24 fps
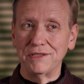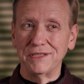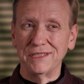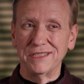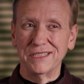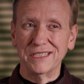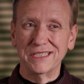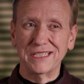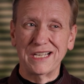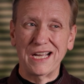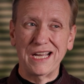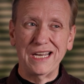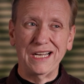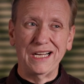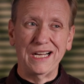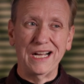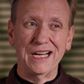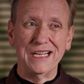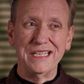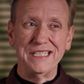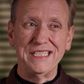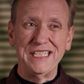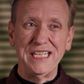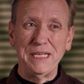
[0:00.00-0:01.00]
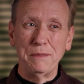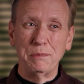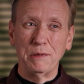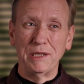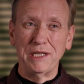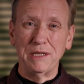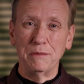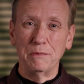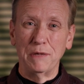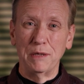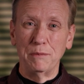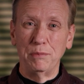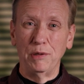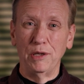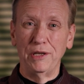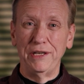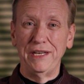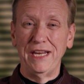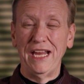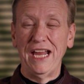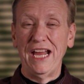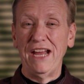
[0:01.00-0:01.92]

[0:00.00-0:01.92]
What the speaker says: It just kind of got deeply into my blood.